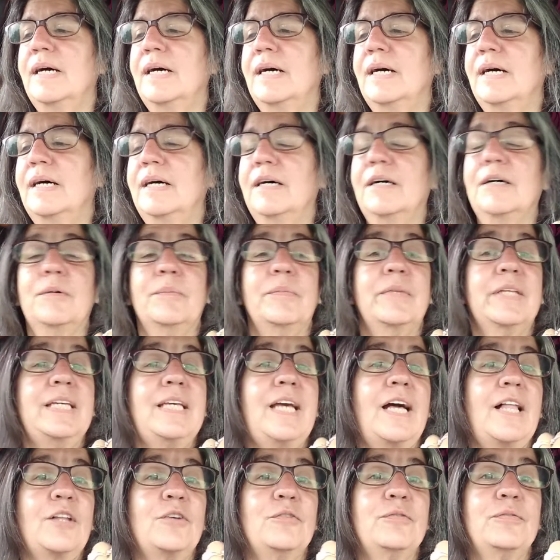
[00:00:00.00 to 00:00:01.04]
The
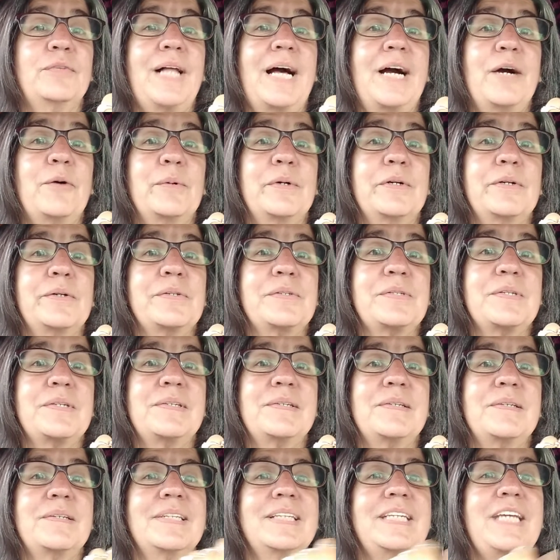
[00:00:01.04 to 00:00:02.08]
yellow flowers,
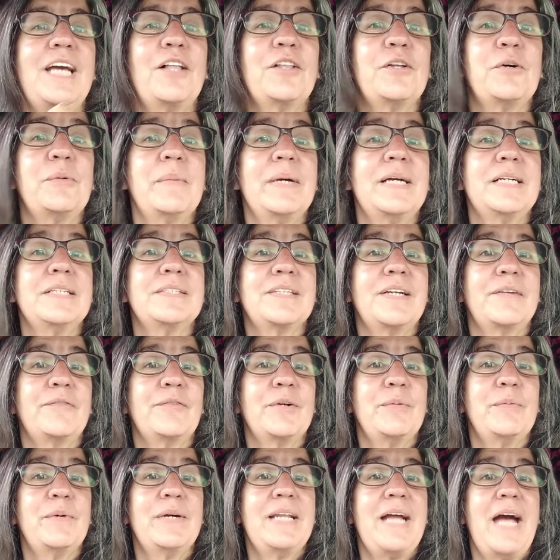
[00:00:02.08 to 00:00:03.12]
the yellow makes
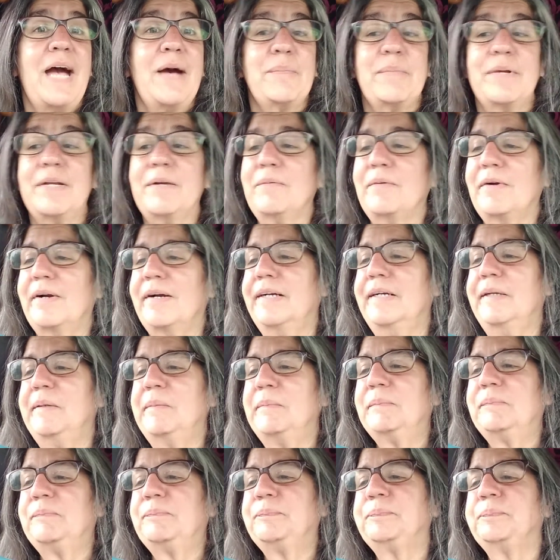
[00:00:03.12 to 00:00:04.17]
everyone happy, right?
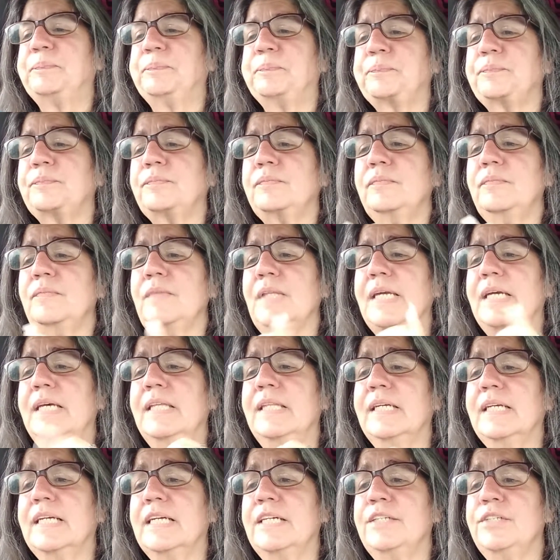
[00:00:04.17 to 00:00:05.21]
In
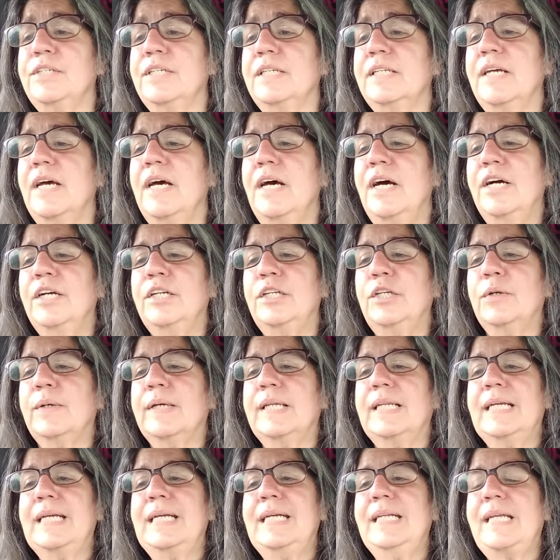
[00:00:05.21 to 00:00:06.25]
the kitchen, you
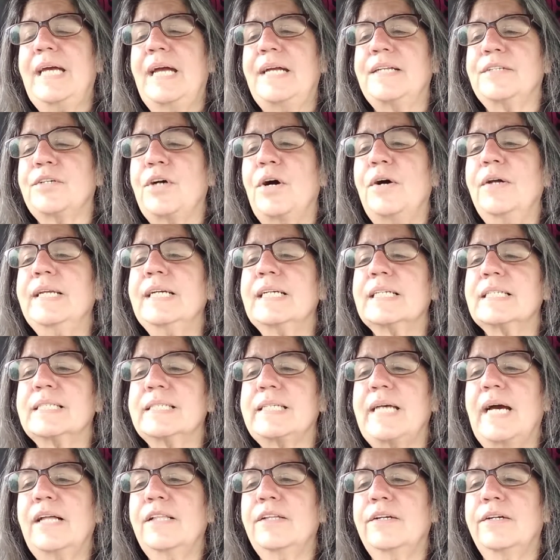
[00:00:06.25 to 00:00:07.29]
can eat a tonic
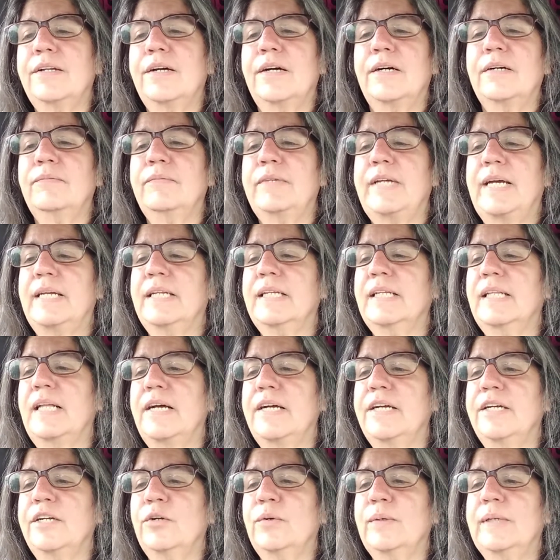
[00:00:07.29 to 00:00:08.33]
salad of
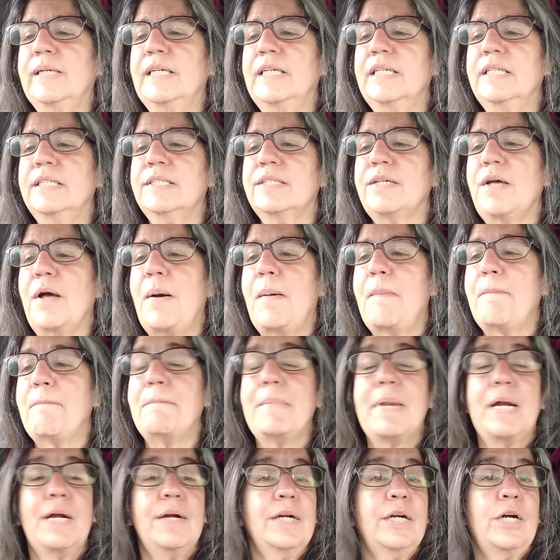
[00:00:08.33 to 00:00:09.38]
dandelion greens,
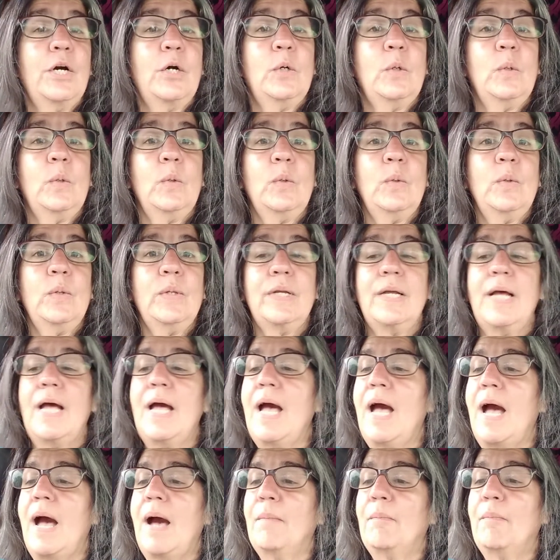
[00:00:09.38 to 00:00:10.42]
marigold,
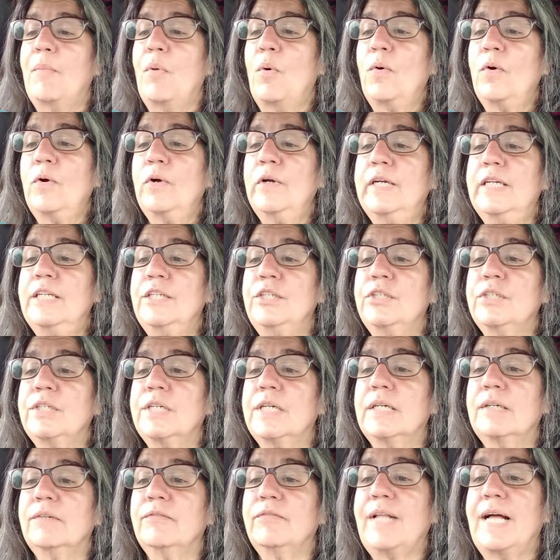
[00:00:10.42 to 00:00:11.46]
borage
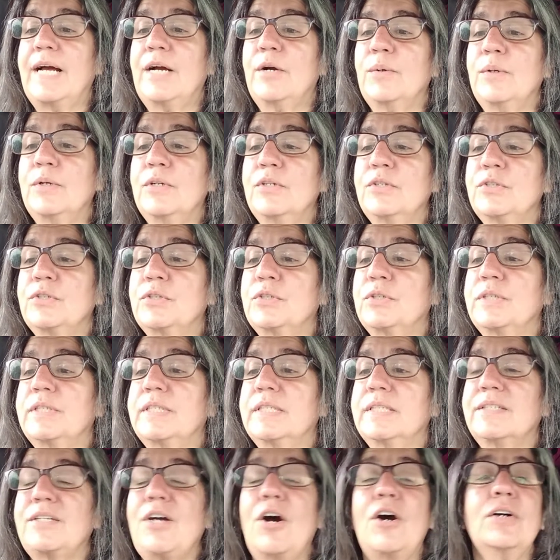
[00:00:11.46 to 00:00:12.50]
flowers to
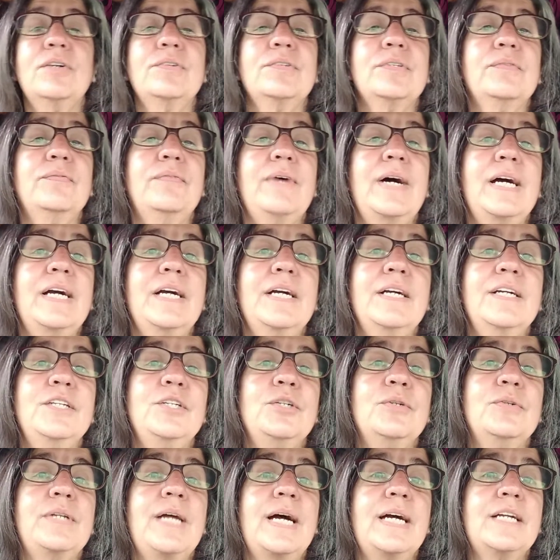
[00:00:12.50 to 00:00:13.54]
detoxify
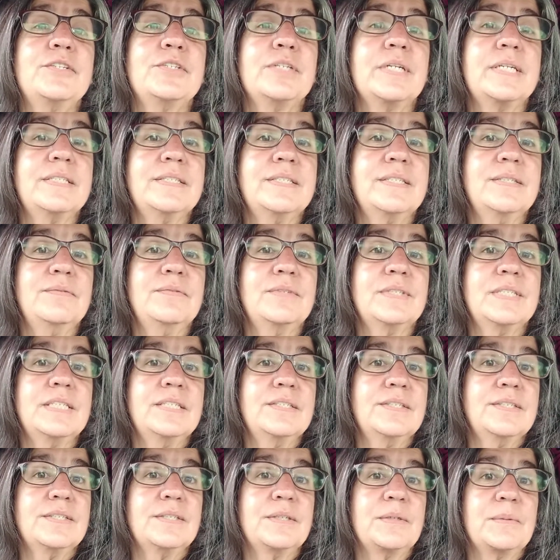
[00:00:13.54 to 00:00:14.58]
your digestive
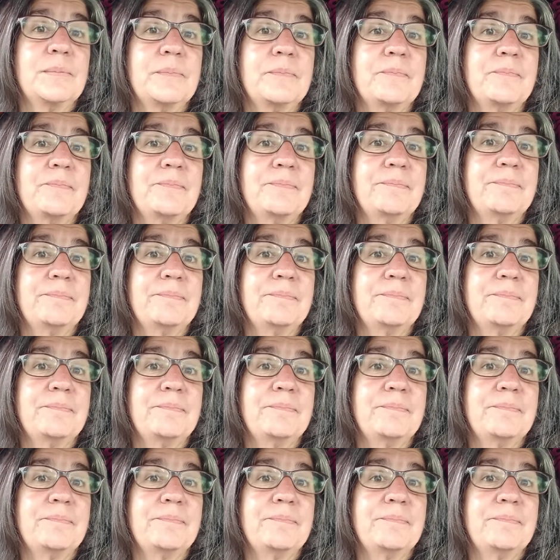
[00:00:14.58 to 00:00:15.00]
system.